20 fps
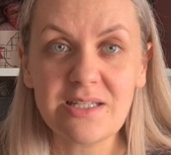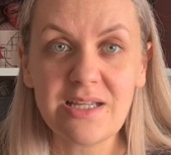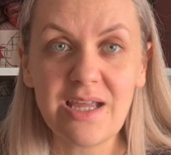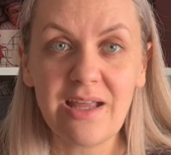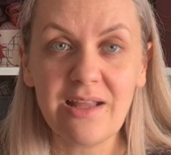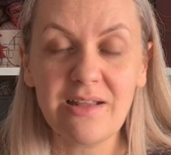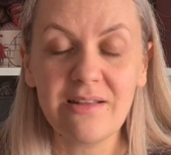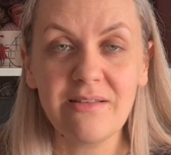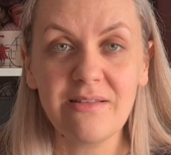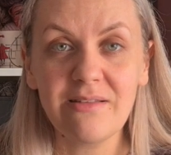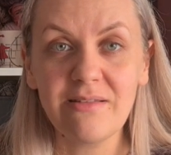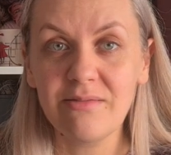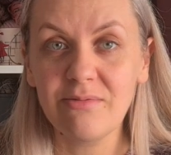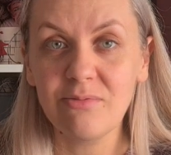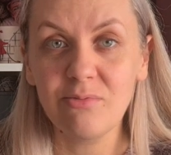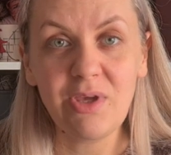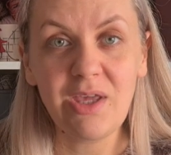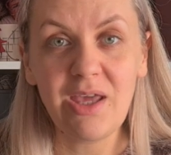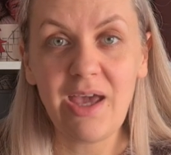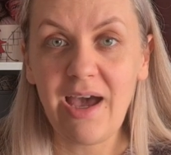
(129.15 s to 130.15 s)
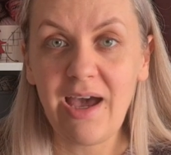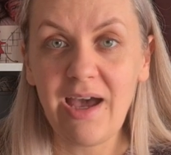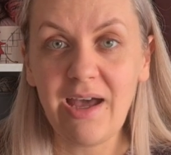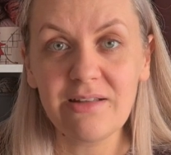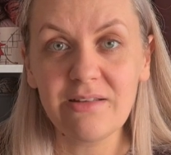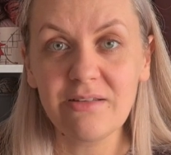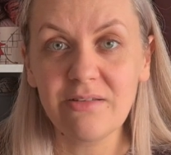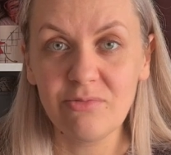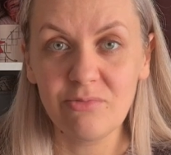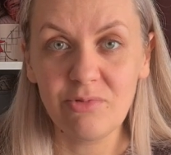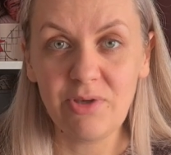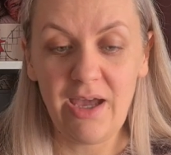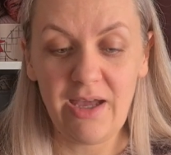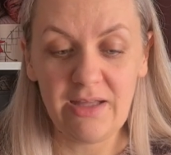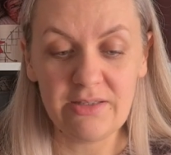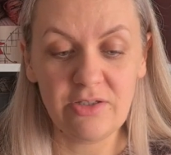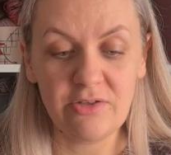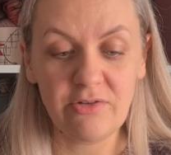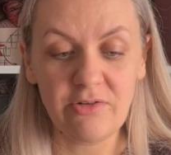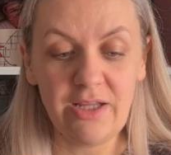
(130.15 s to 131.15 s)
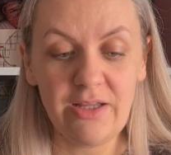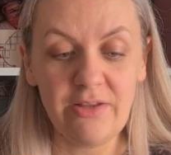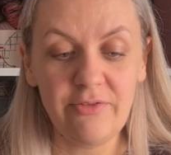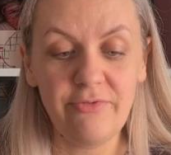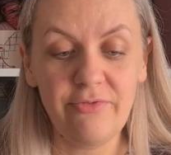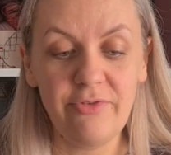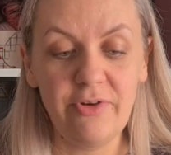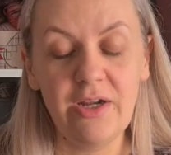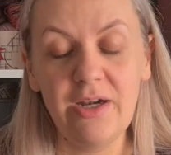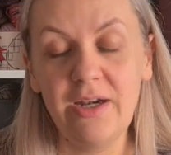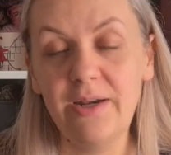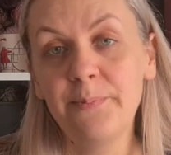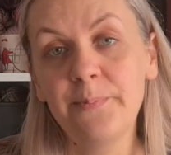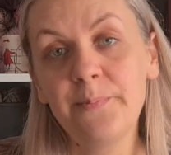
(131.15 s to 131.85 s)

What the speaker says: and we had great fun.